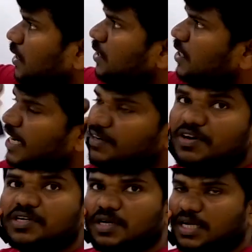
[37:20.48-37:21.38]
In the
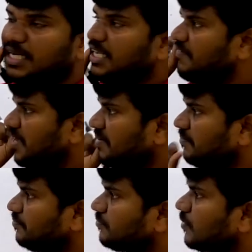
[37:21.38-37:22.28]
network
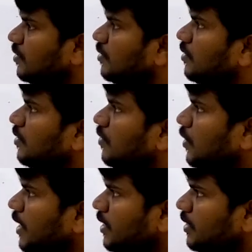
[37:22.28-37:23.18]
given,
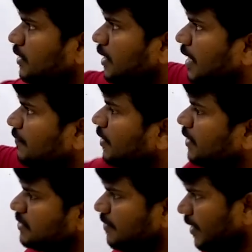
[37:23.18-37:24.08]
okay, in the network
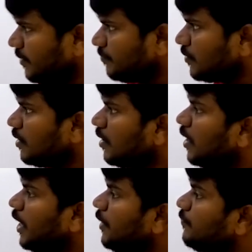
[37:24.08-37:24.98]
is given,
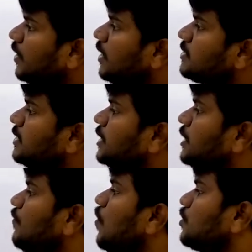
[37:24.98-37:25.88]
if the
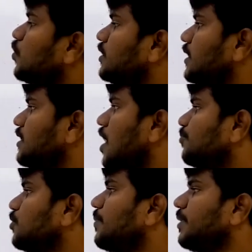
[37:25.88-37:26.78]
60 volt source is
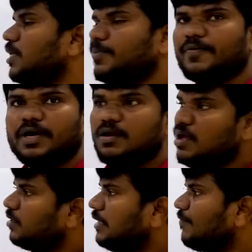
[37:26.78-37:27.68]
absorbing the
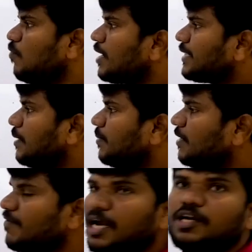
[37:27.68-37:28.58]
power, then what can be
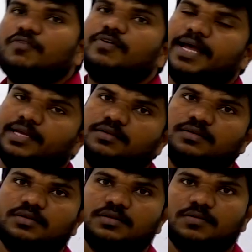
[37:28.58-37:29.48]
the value of I?